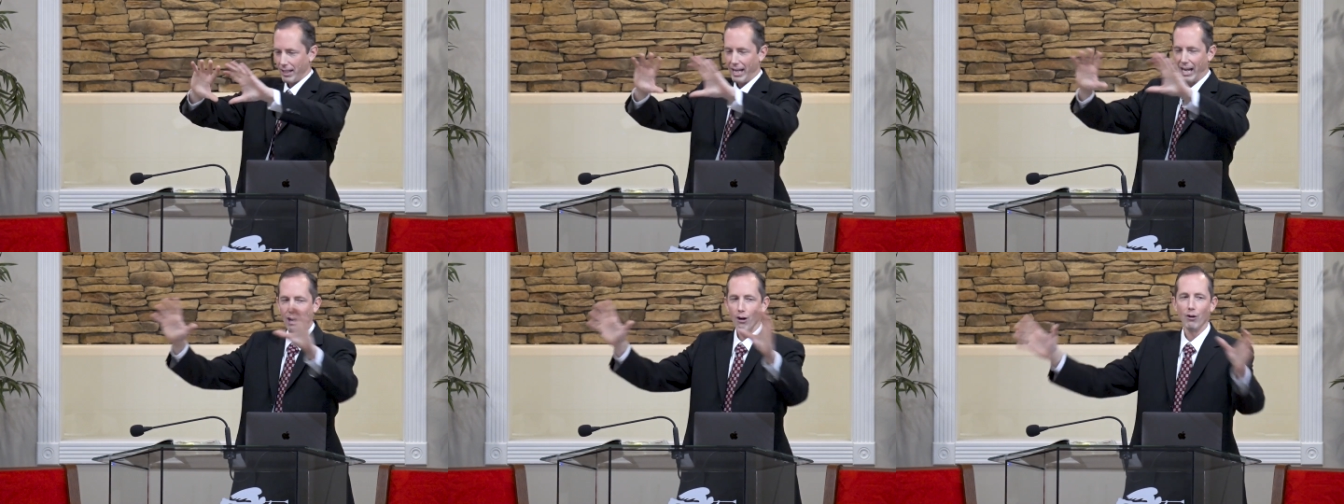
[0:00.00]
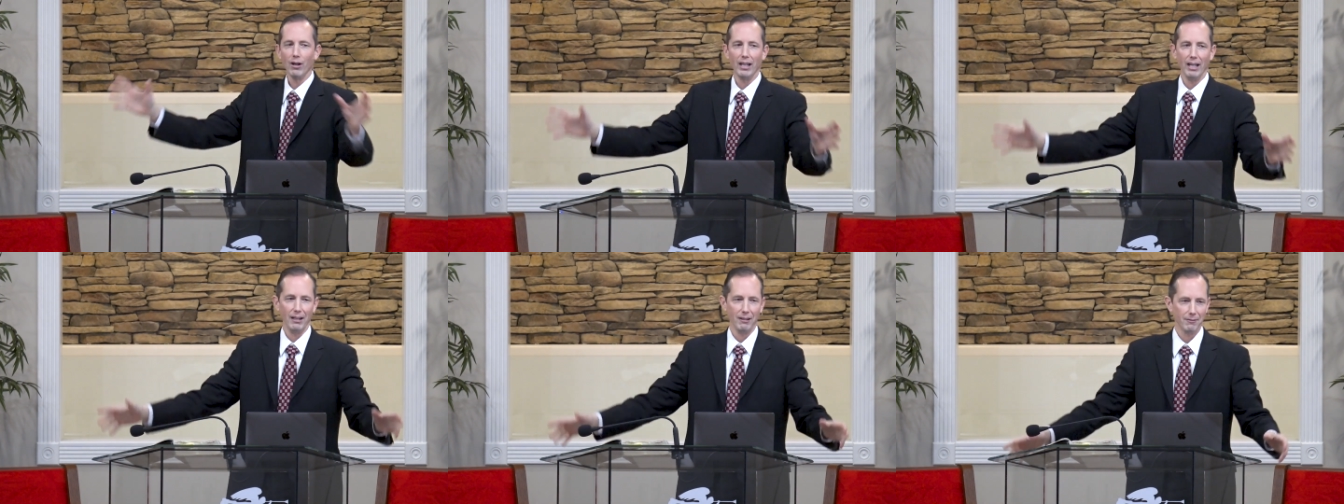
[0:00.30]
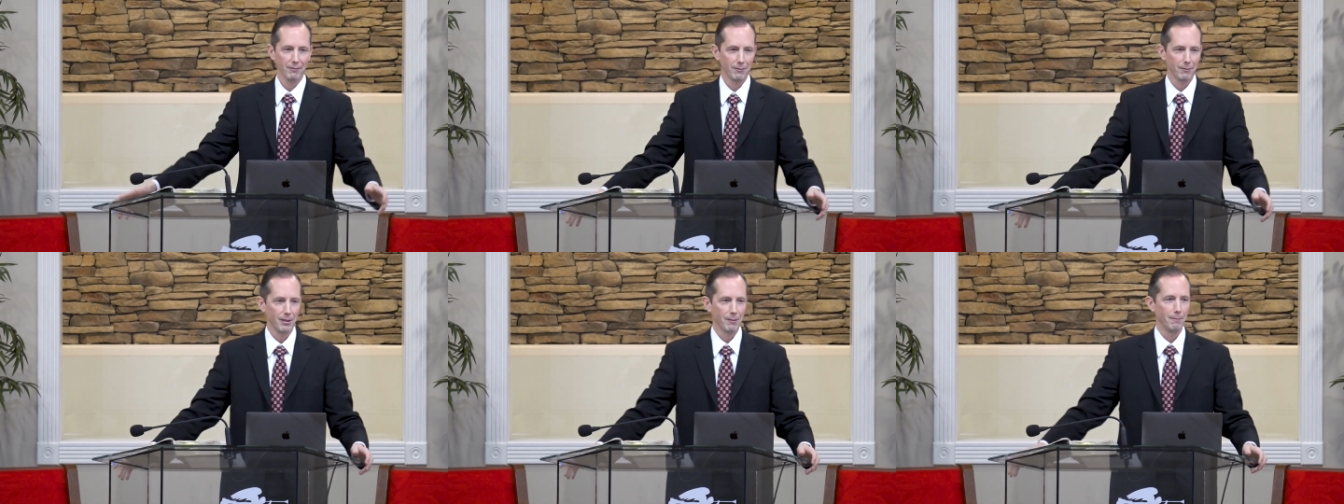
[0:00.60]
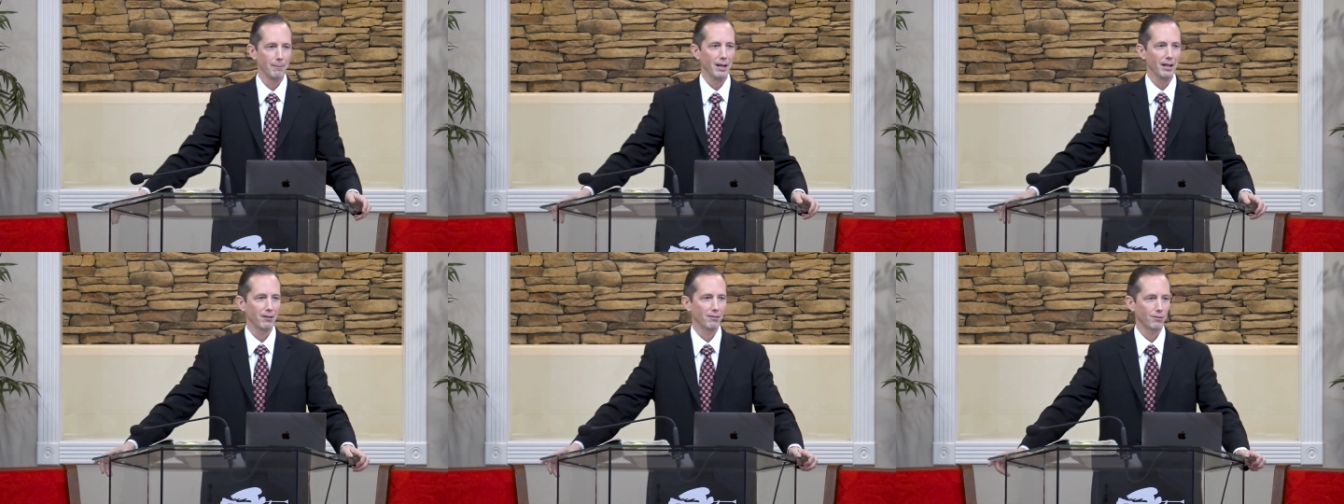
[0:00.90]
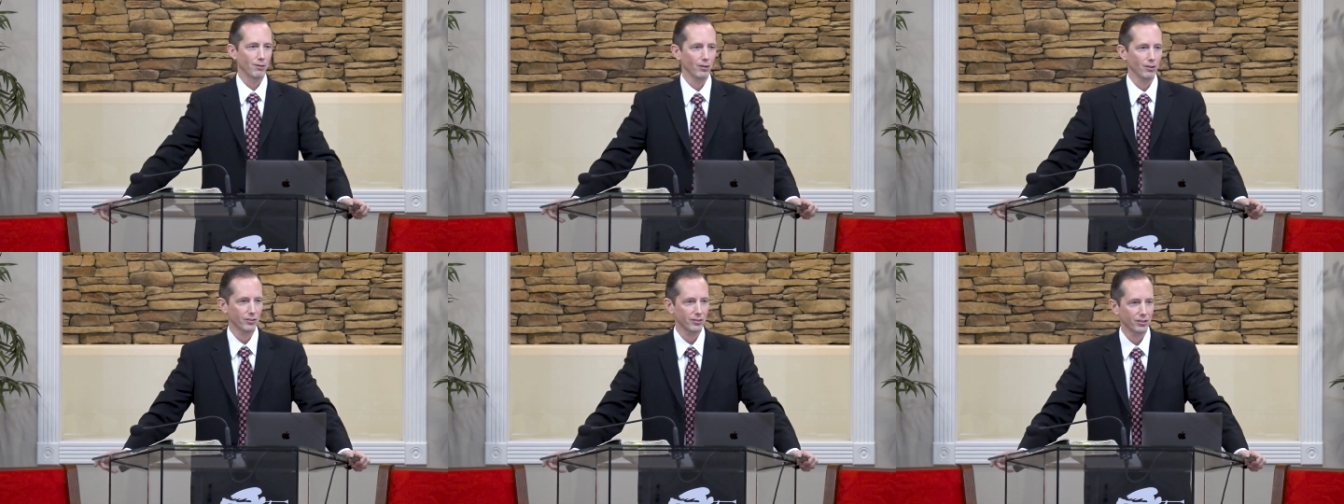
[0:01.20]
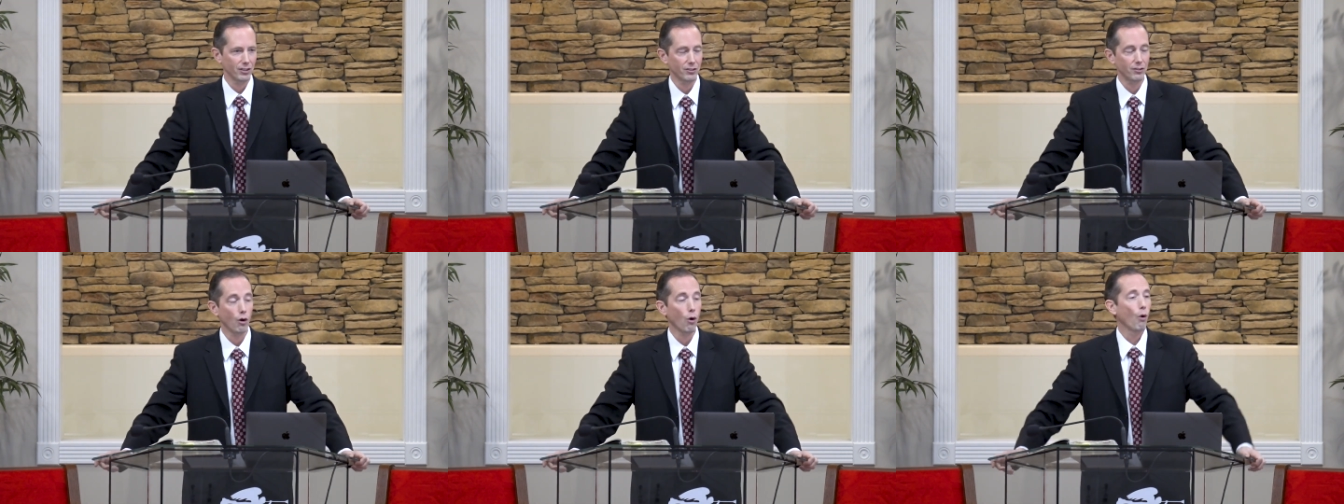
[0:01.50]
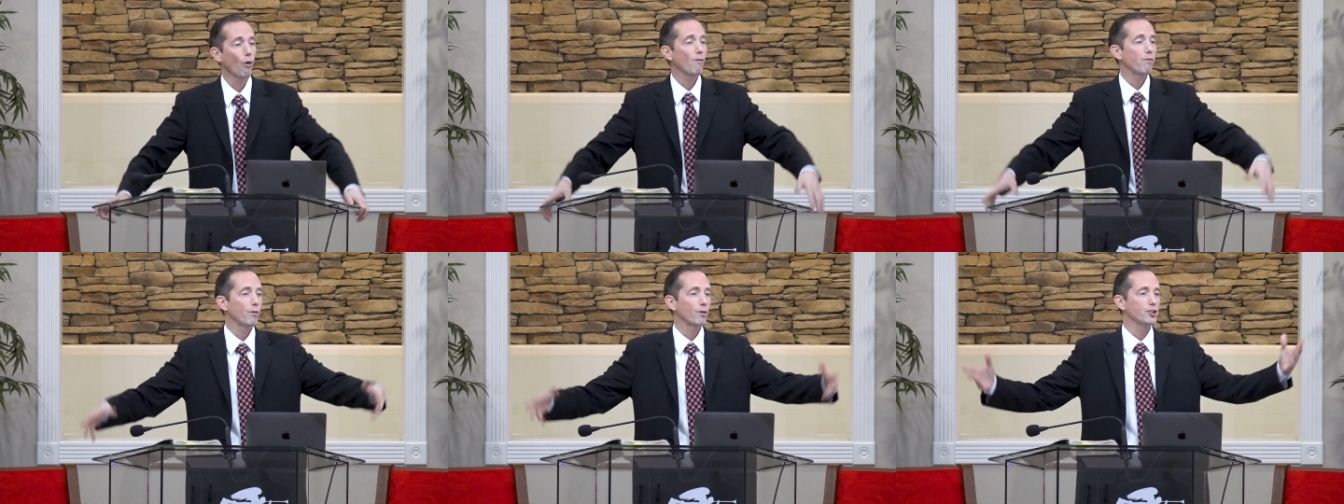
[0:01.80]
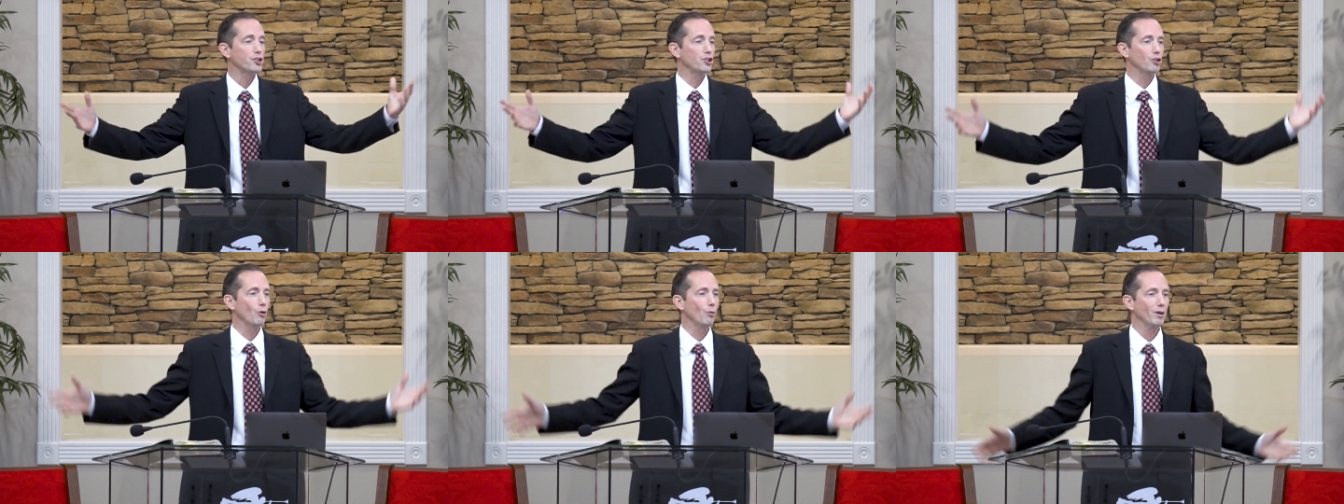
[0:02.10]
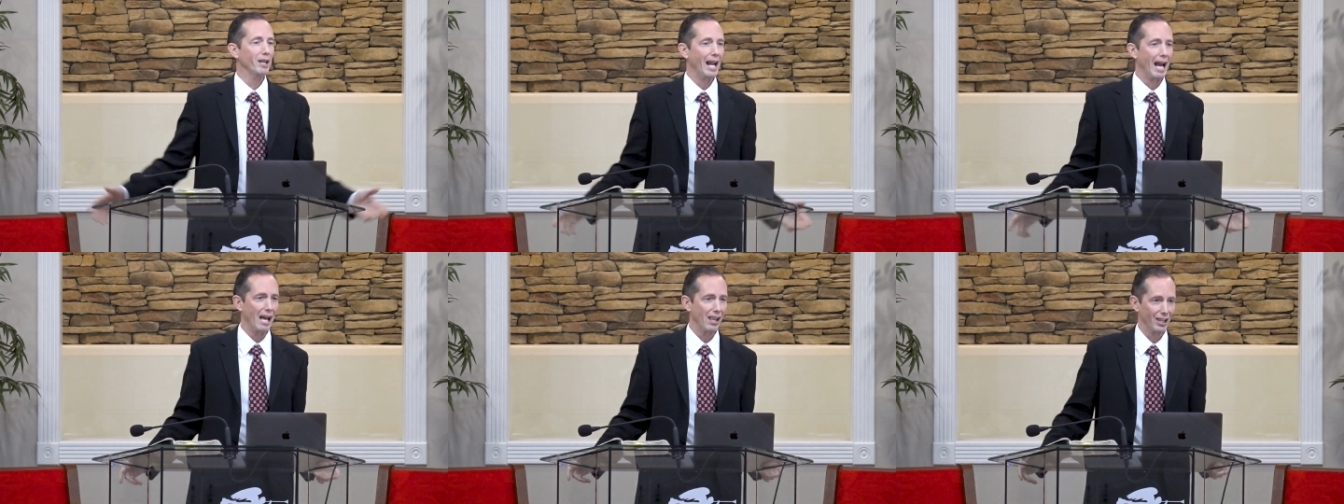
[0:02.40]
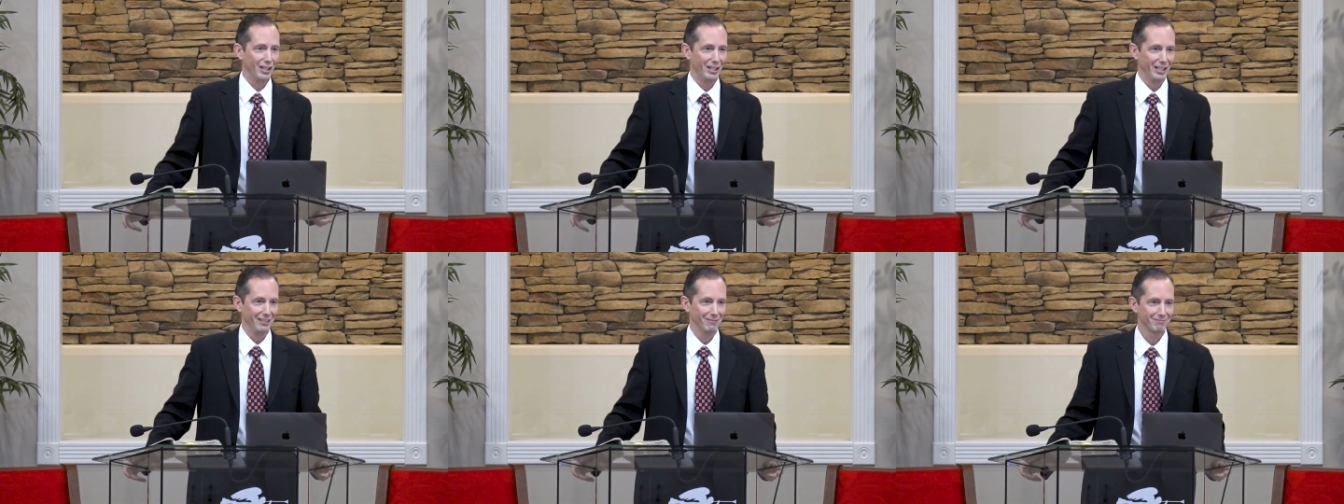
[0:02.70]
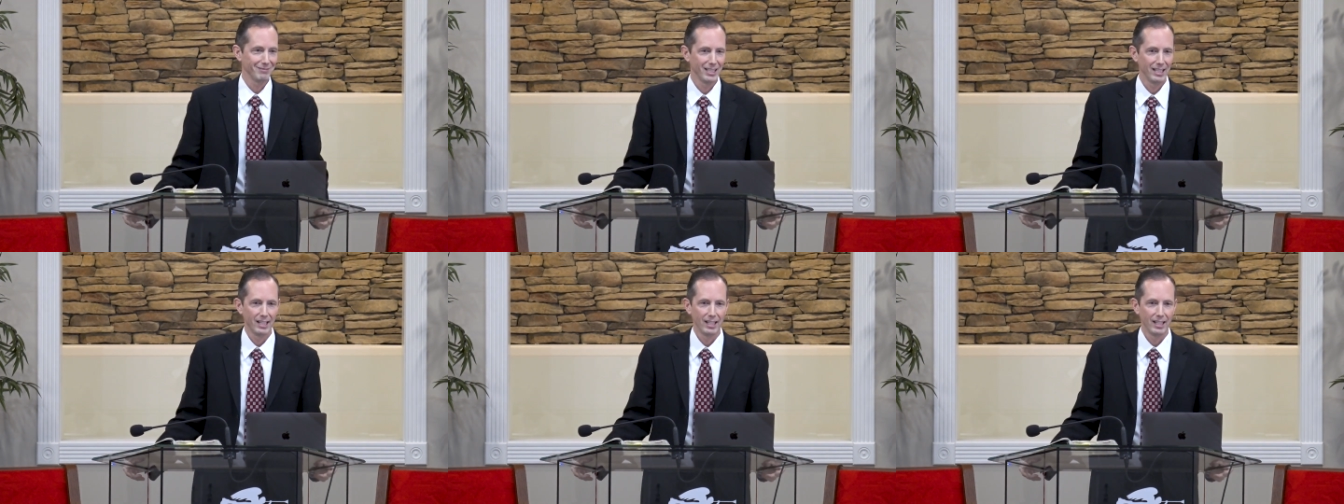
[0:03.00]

area, the metaverse. It's a whole virtual reality.